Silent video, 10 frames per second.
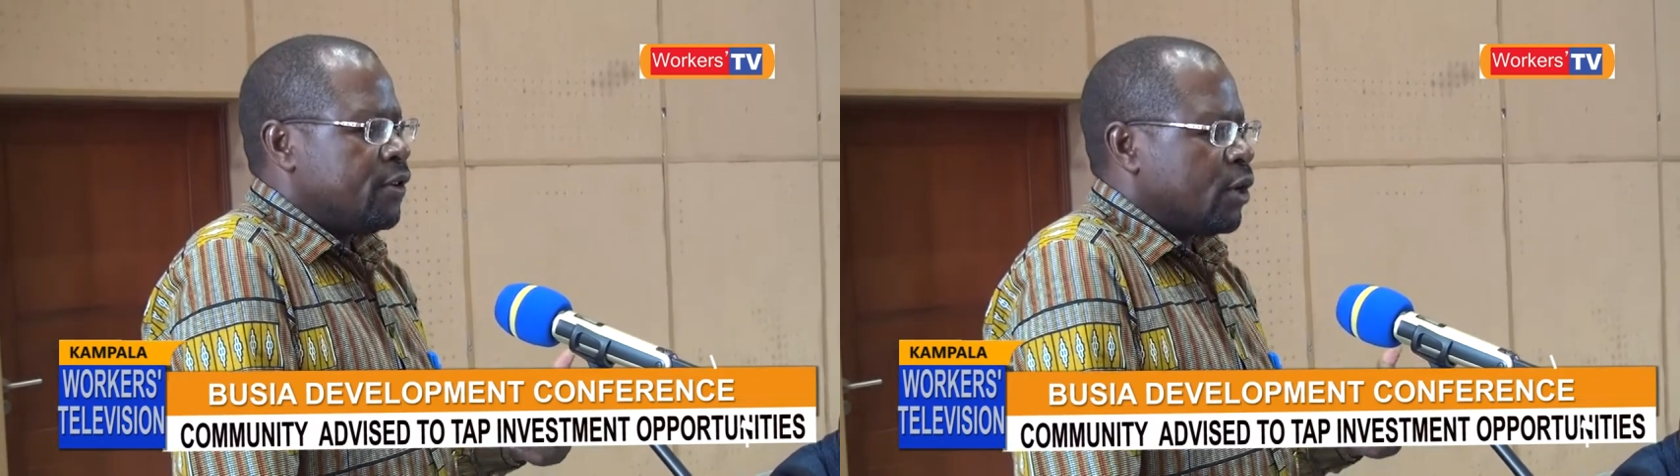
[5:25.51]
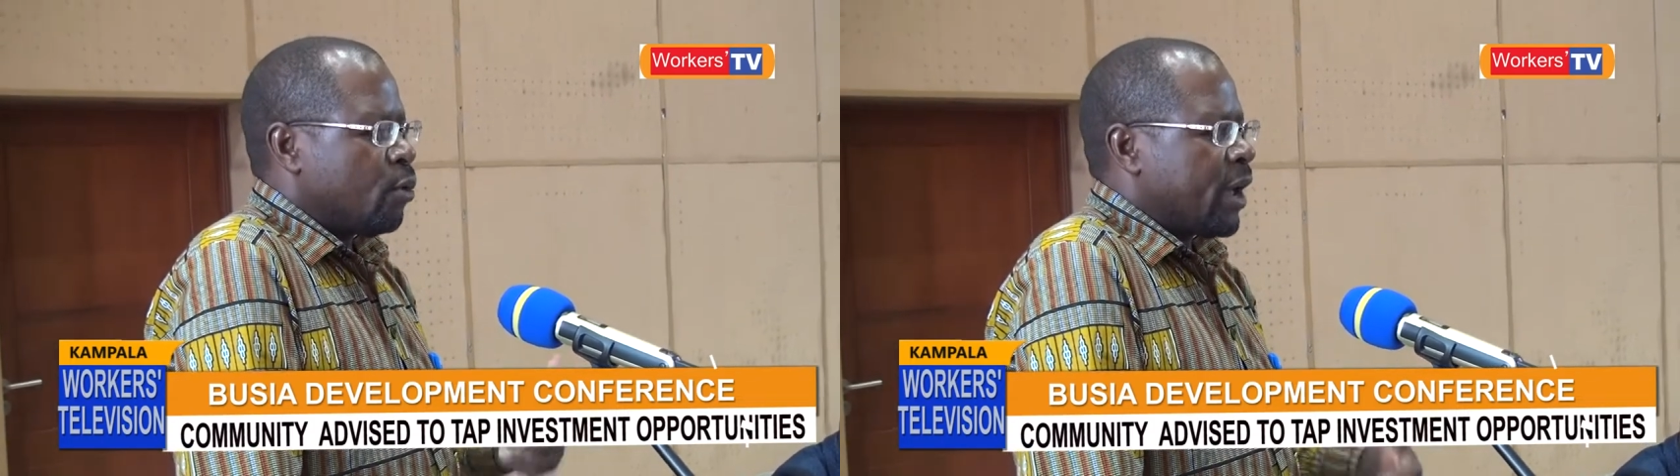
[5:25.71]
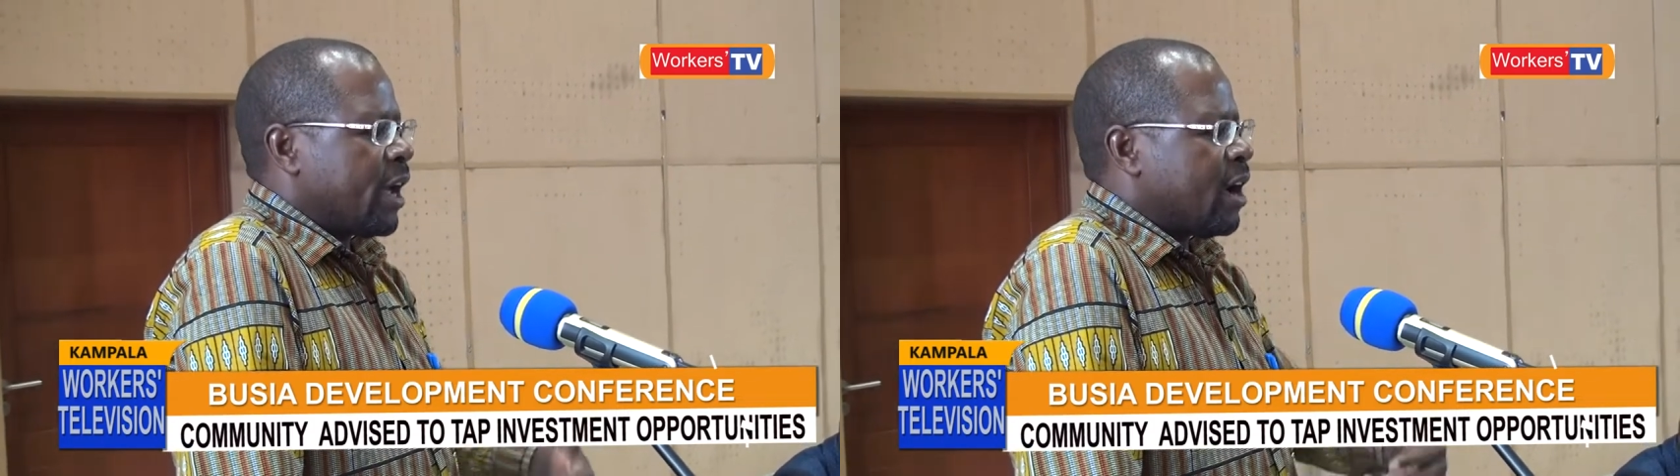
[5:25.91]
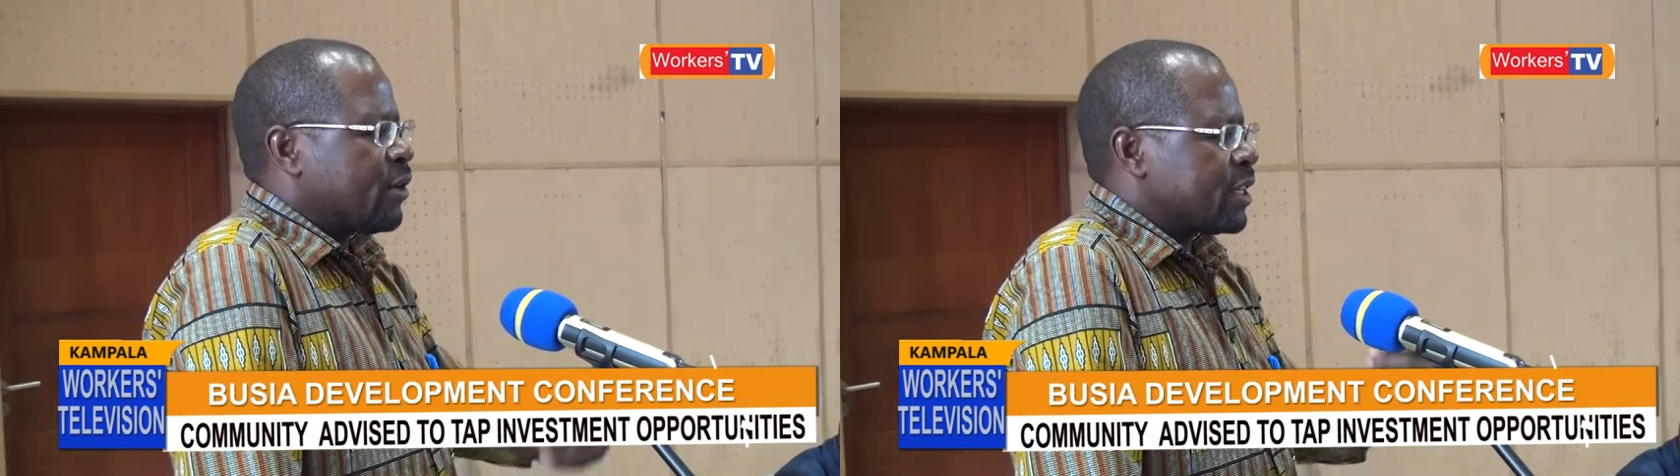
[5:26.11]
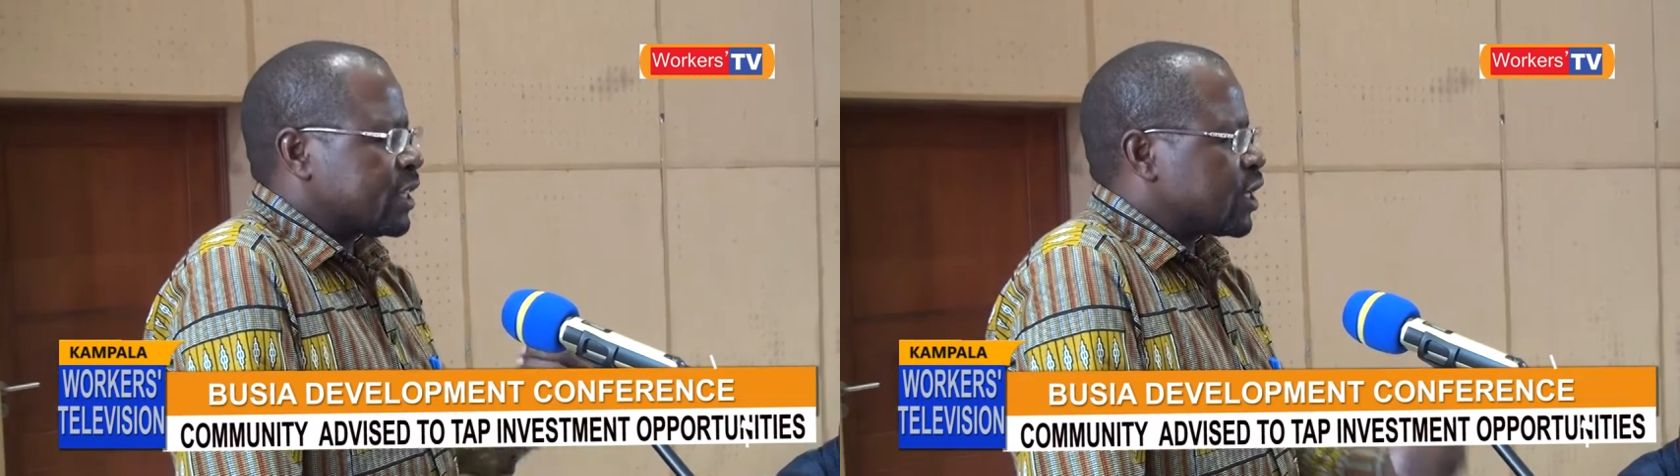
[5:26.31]
the way how
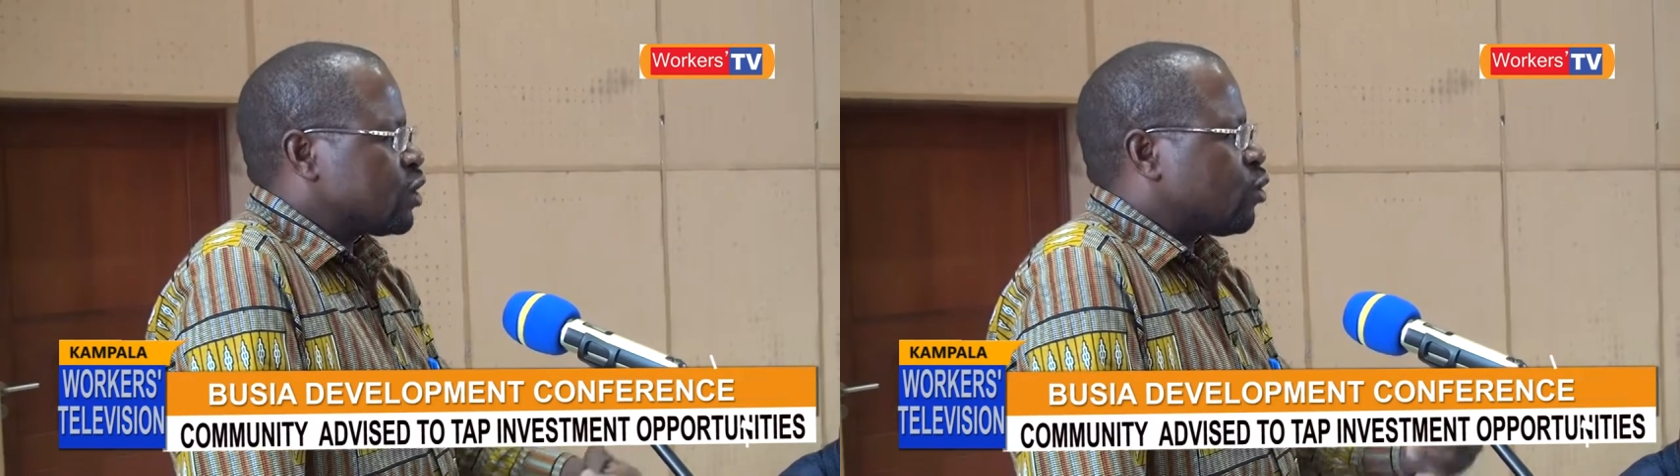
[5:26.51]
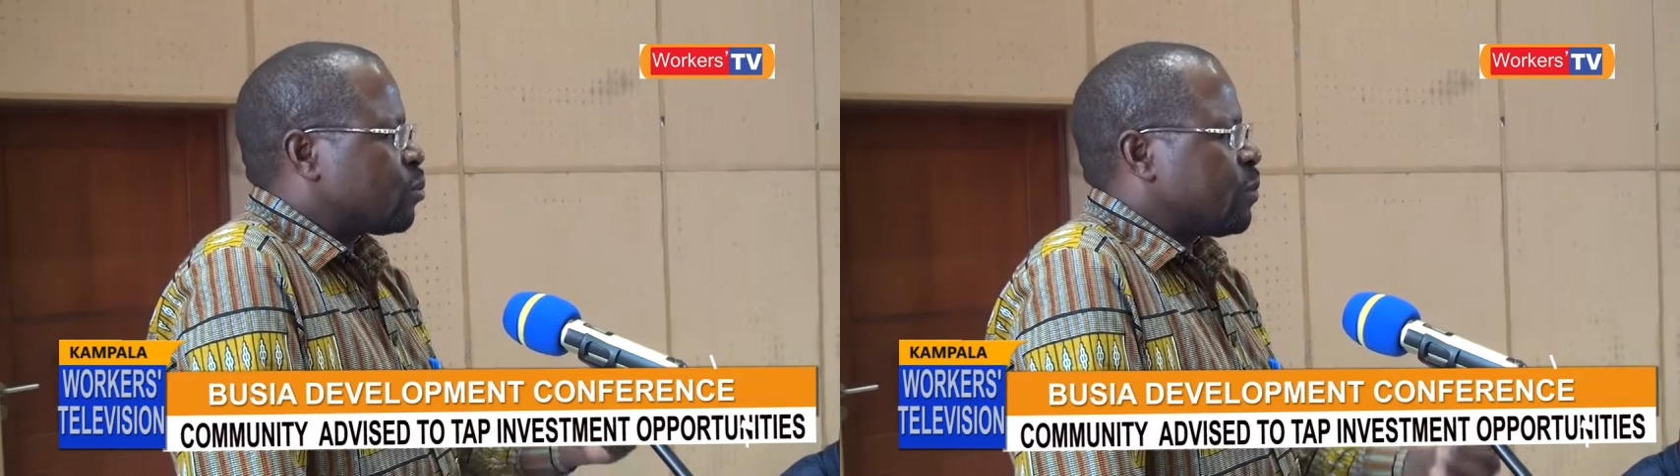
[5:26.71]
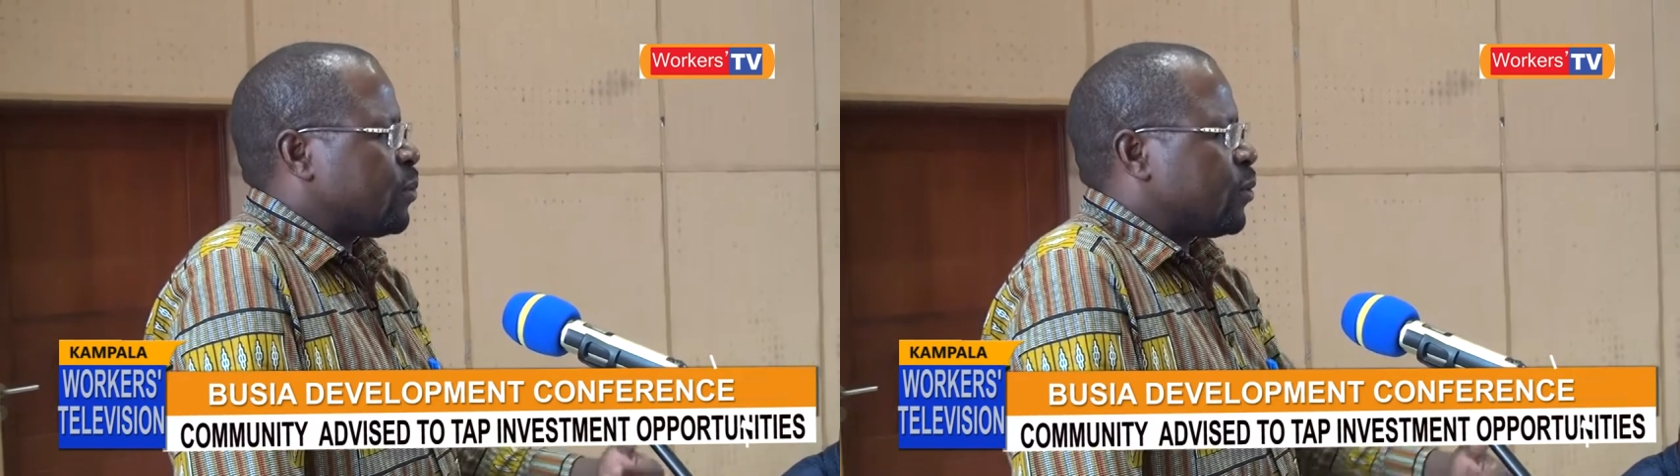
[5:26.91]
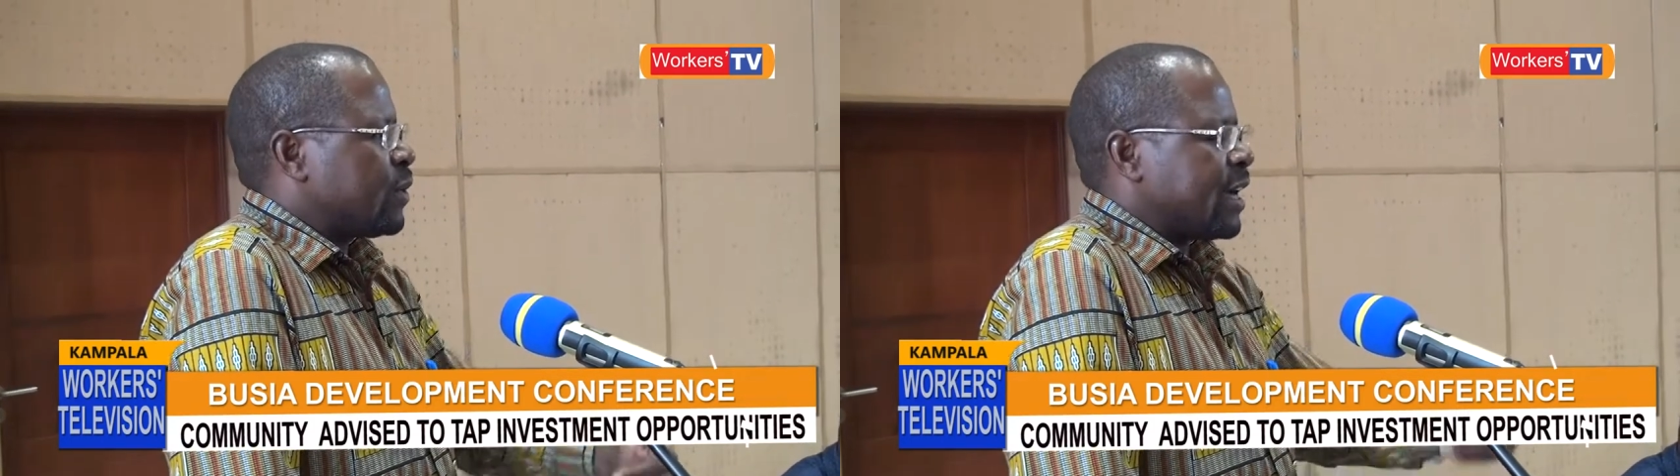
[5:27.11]
the technical people,